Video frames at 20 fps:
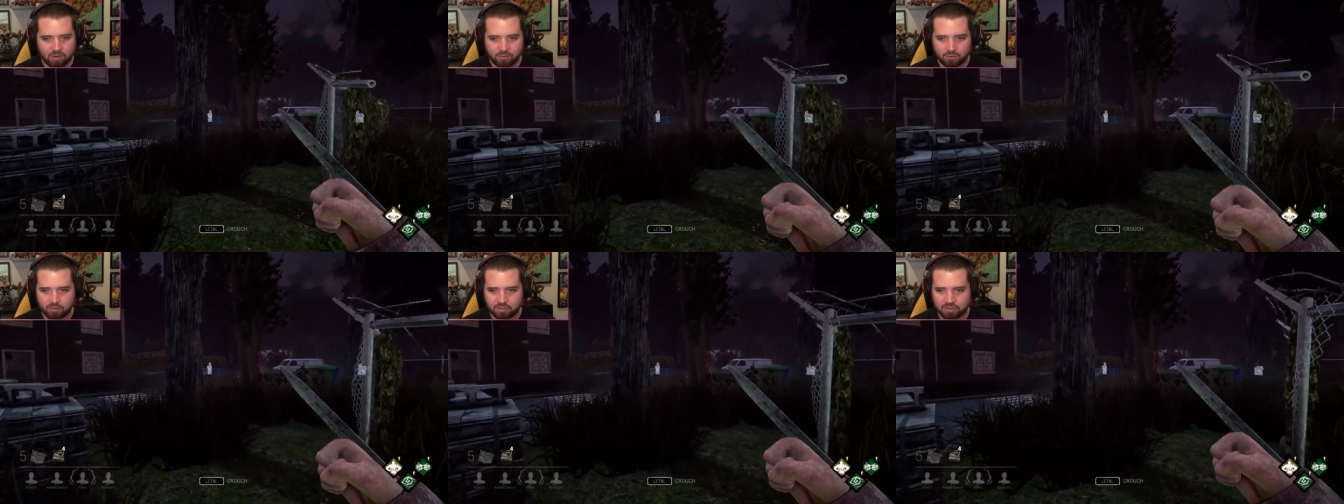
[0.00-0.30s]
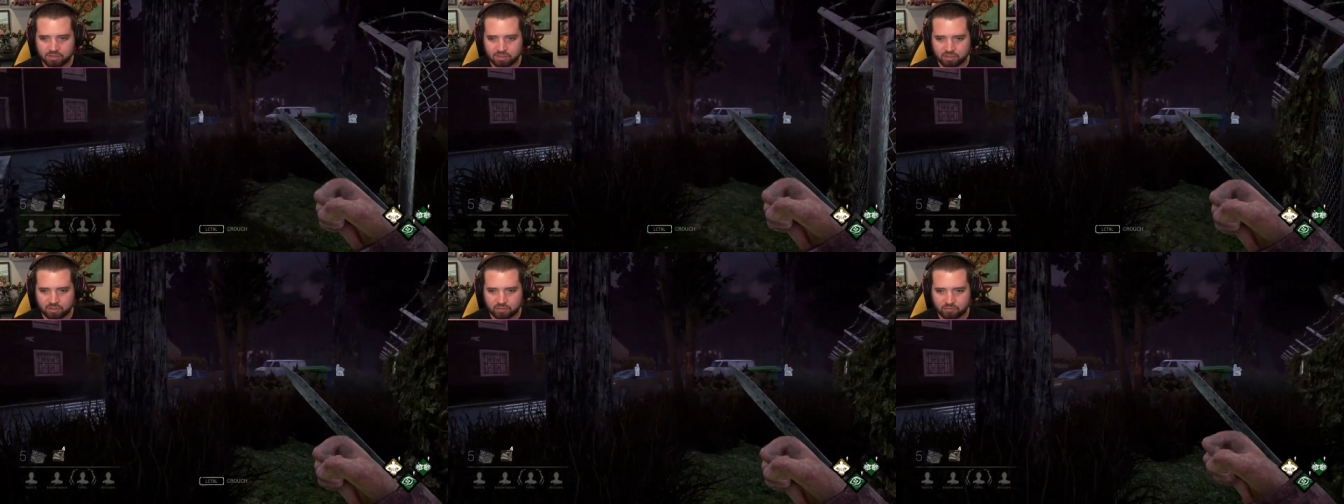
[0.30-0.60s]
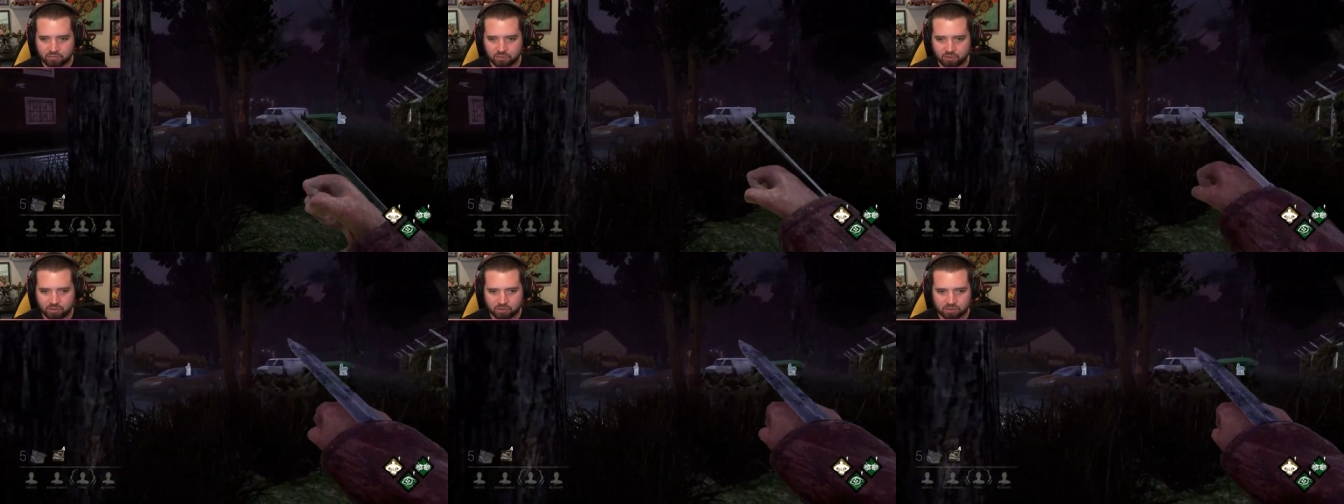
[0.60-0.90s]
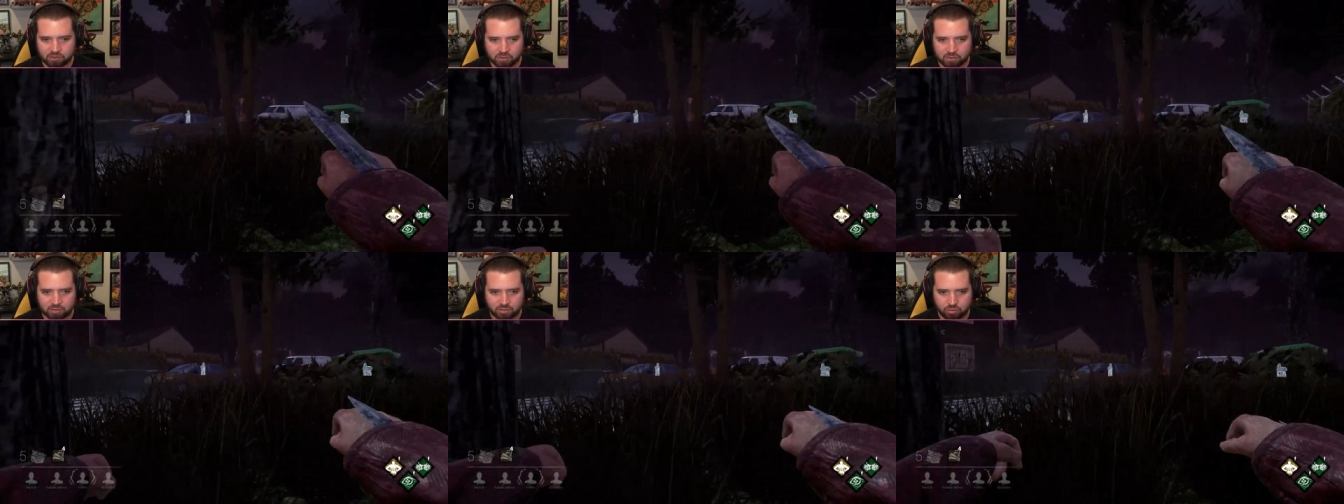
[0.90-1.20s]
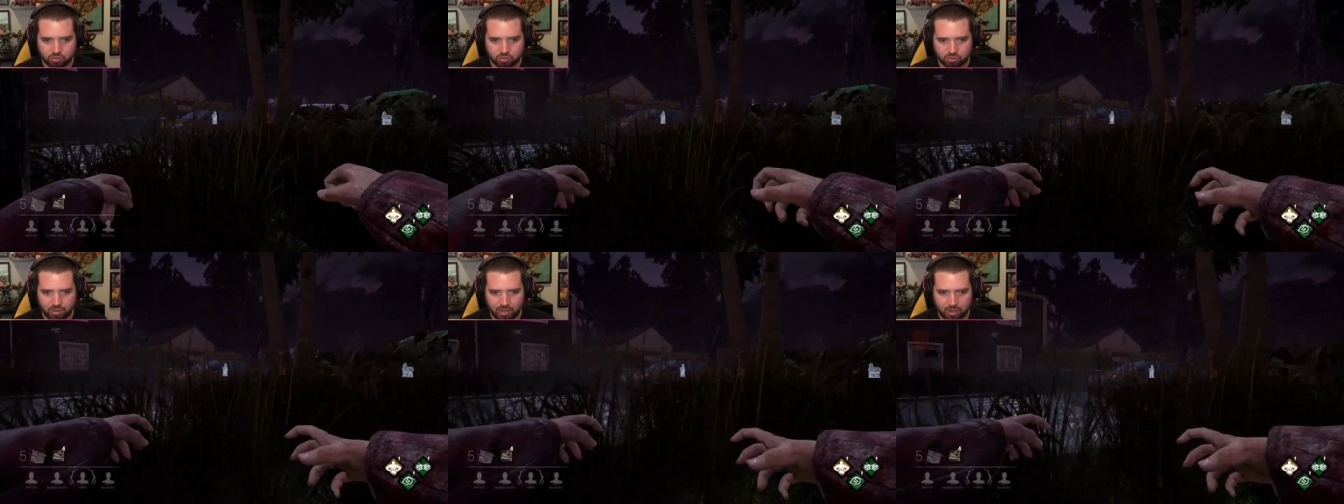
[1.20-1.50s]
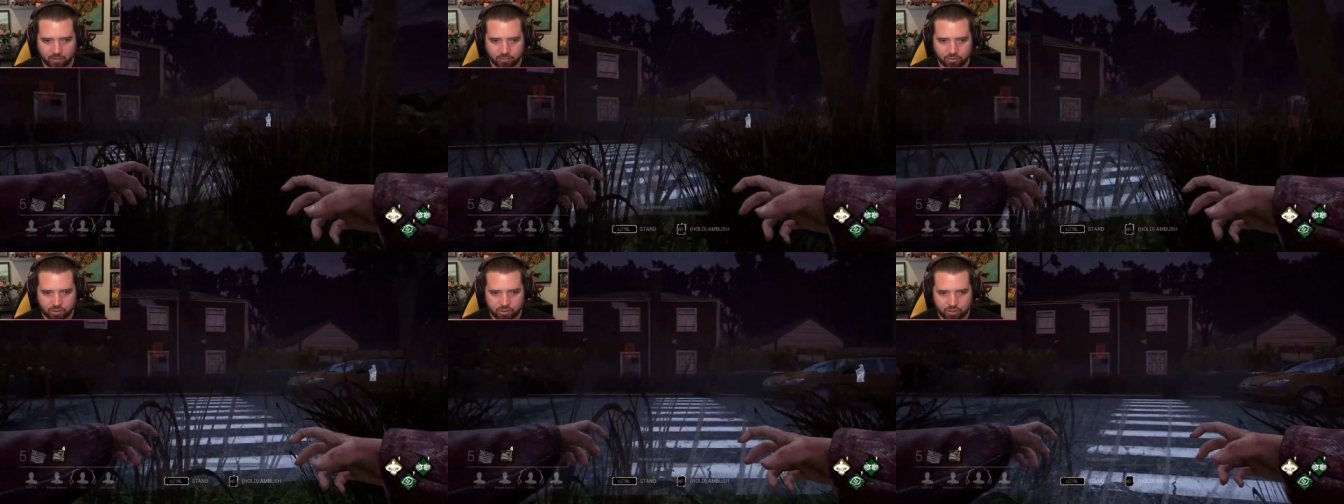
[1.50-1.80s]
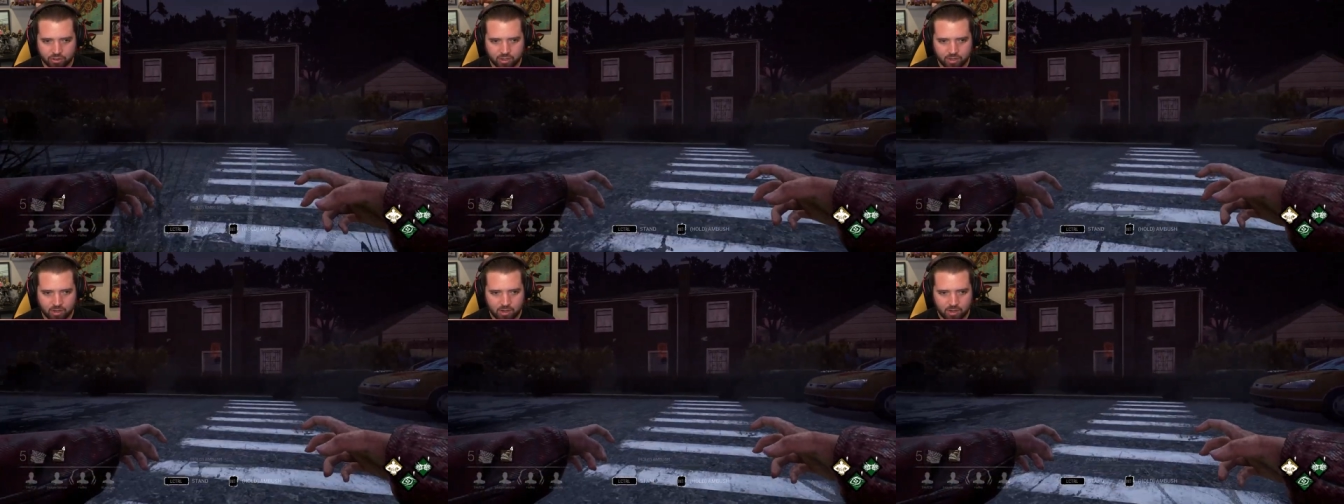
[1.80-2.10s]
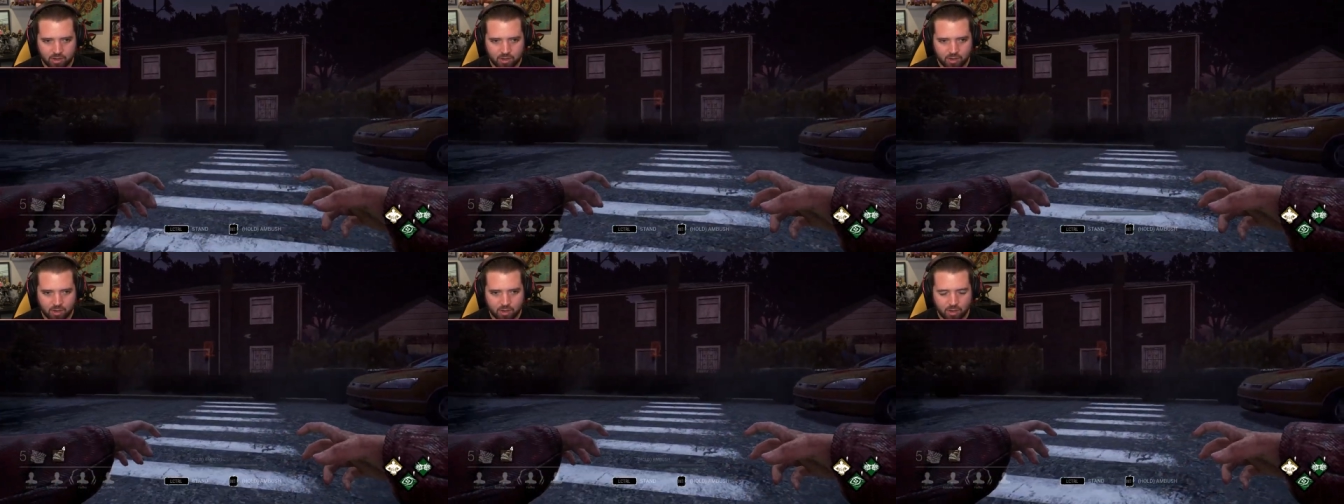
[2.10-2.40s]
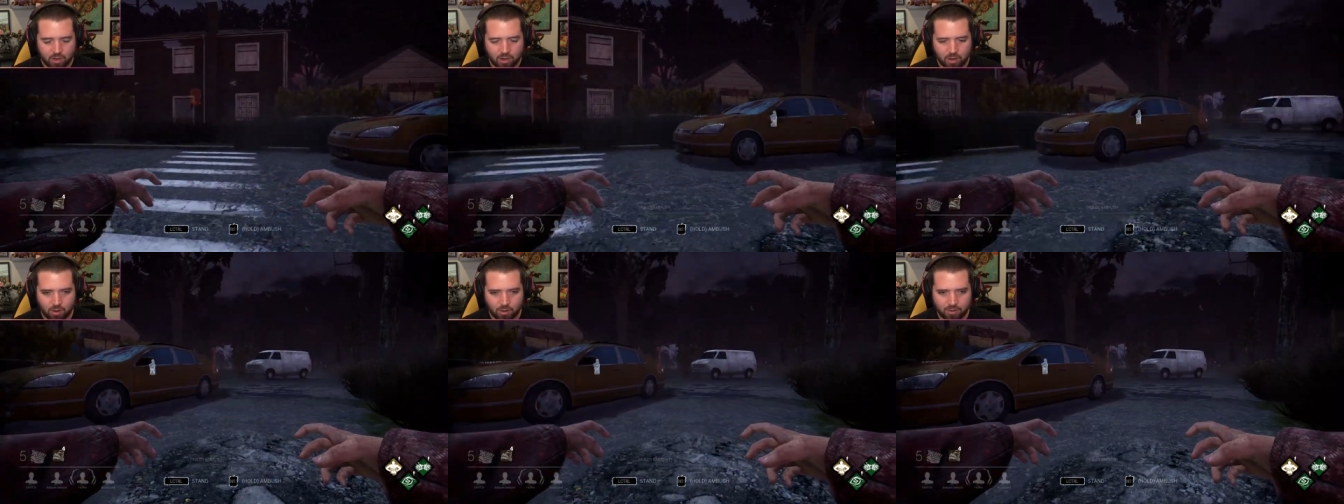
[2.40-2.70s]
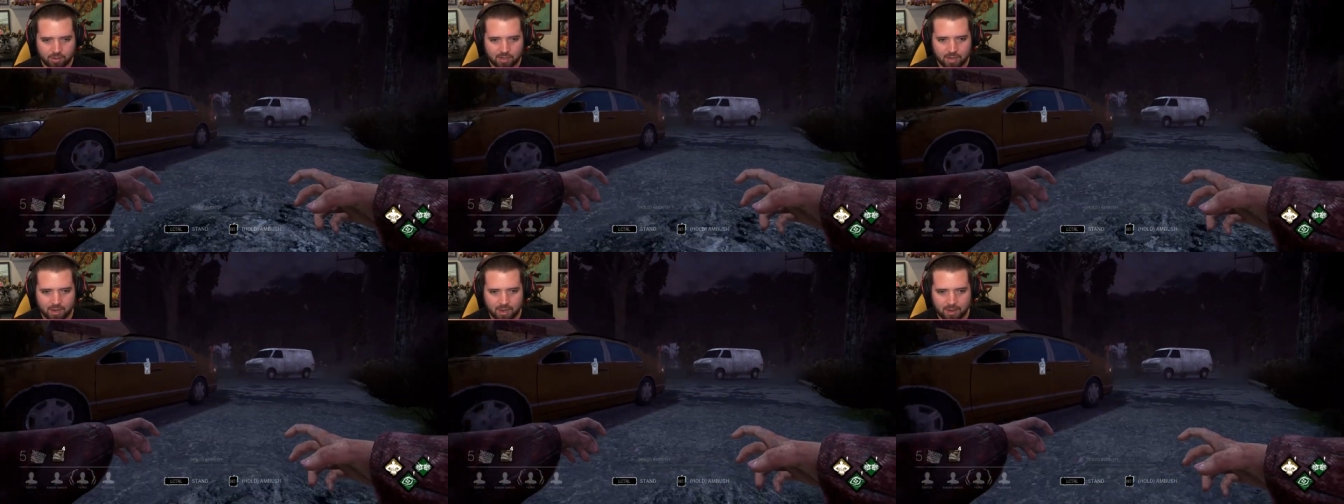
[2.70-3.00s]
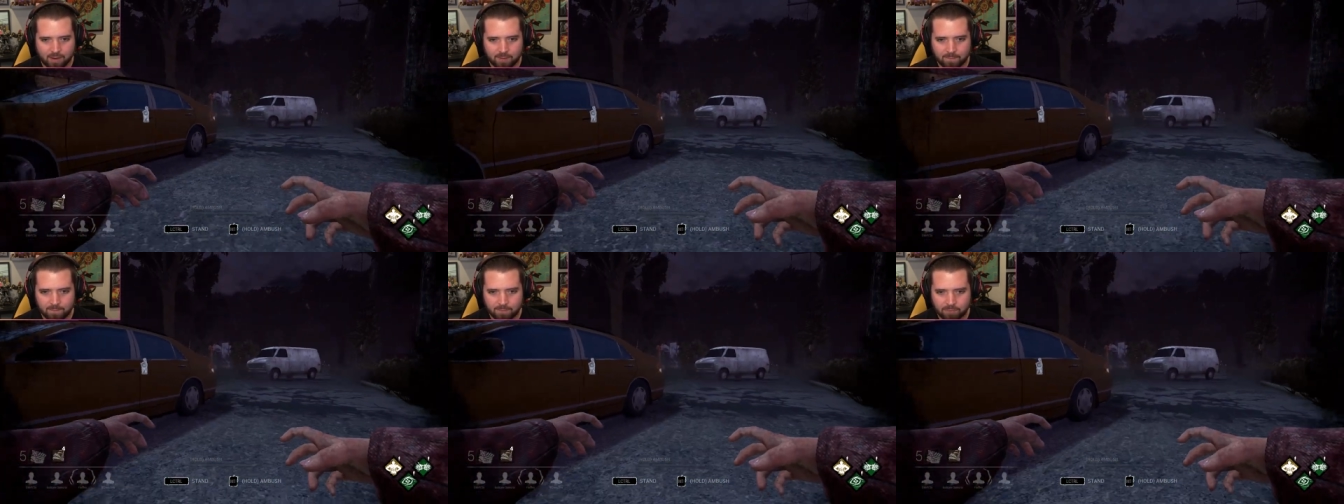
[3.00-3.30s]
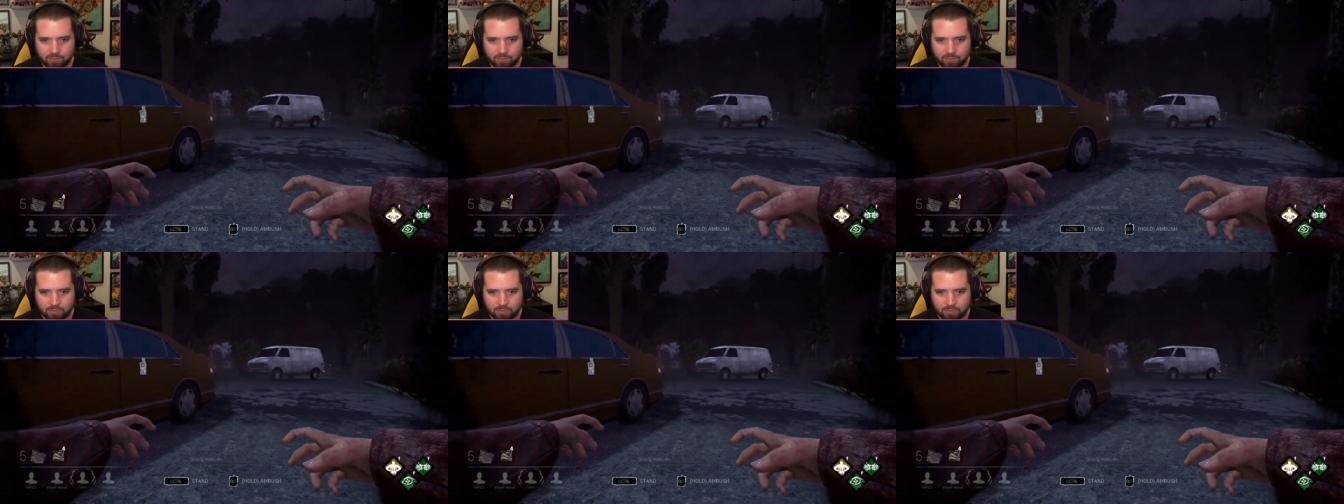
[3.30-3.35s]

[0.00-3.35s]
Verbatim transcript: First things first, let's crouch. Okay.